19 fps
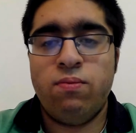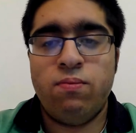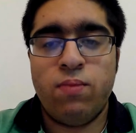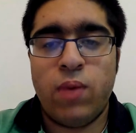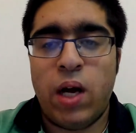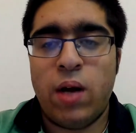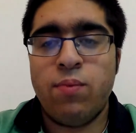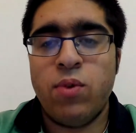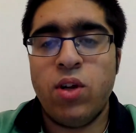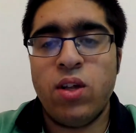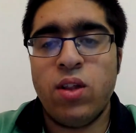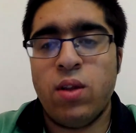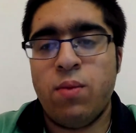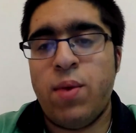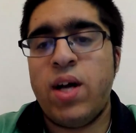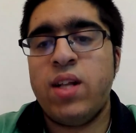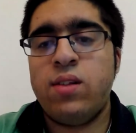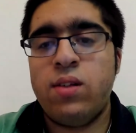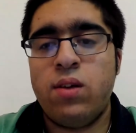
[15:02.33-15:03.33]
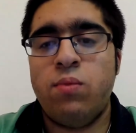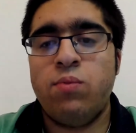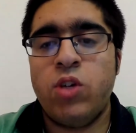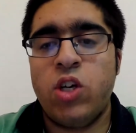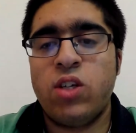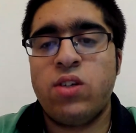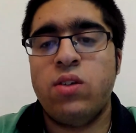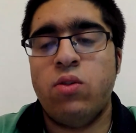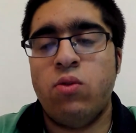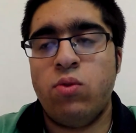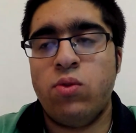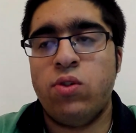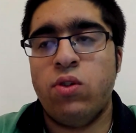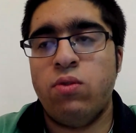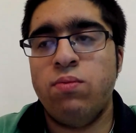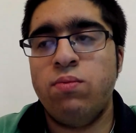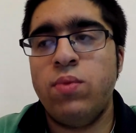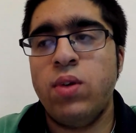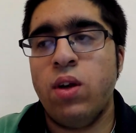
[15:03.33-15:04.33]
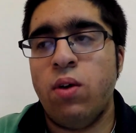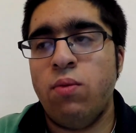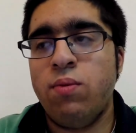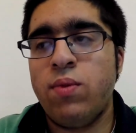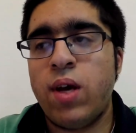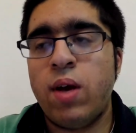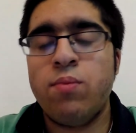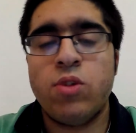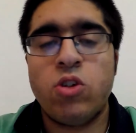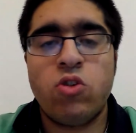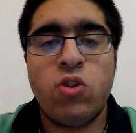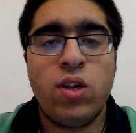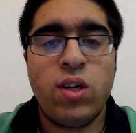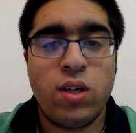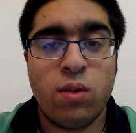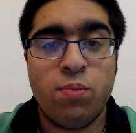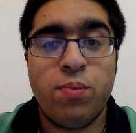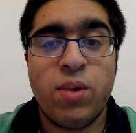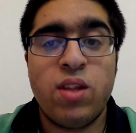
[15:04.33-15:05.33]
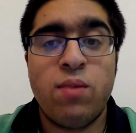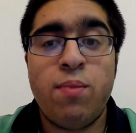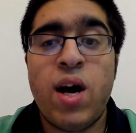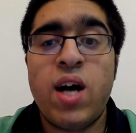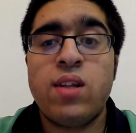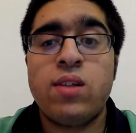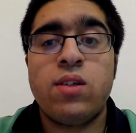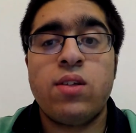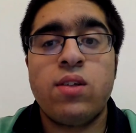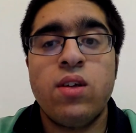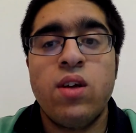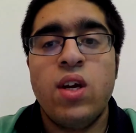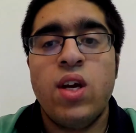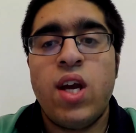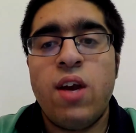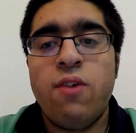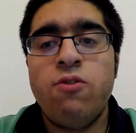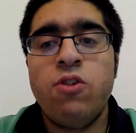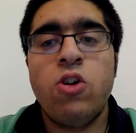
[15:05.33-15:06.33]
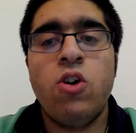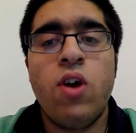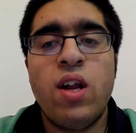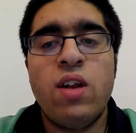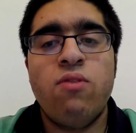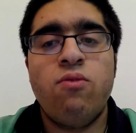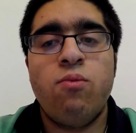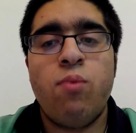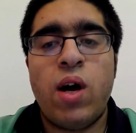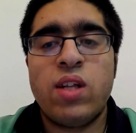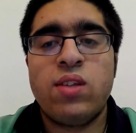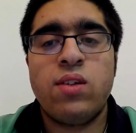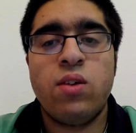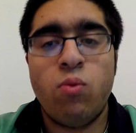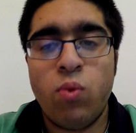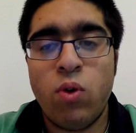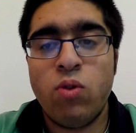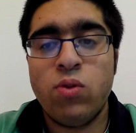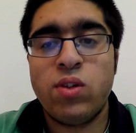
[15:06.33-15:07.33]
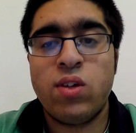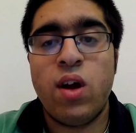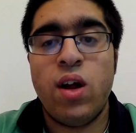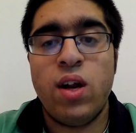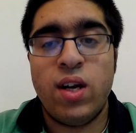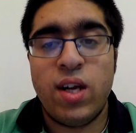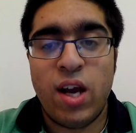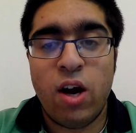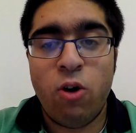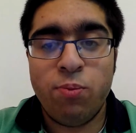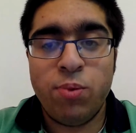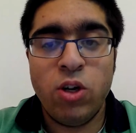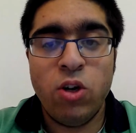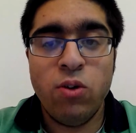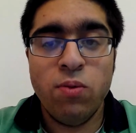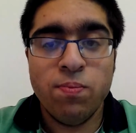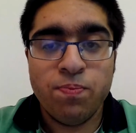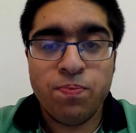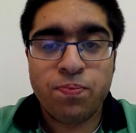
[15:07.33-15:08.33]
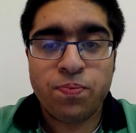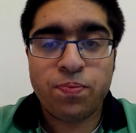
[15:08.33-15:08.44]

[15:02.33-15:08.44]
I'm doing the maths subjects and also chemistry. But the maths, if you do A-level maths, it will certainly help you